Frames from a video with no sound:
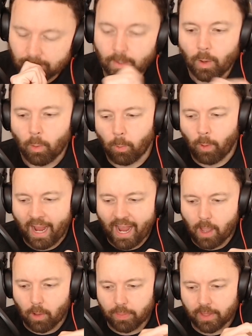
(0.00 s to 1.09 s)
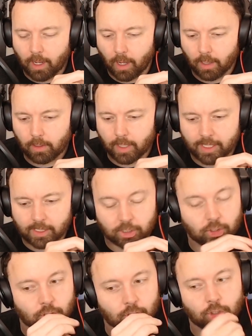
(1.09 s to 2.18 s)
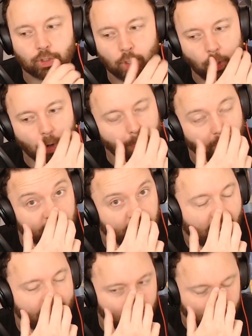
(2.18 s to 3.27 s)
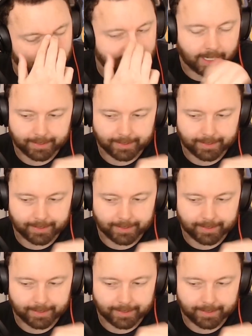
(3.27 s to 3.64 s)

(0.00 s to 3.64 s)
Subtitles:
Wow, the color is super vibrant here.